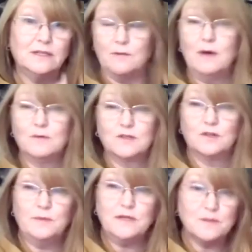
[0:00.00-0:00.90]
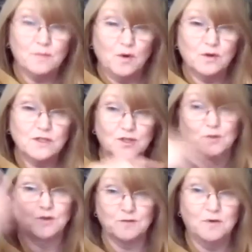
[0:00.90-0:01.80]
Now I was going to be supported to
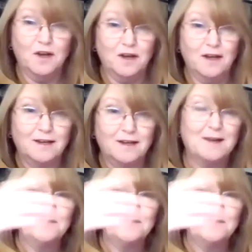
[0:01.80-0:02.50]
go to work,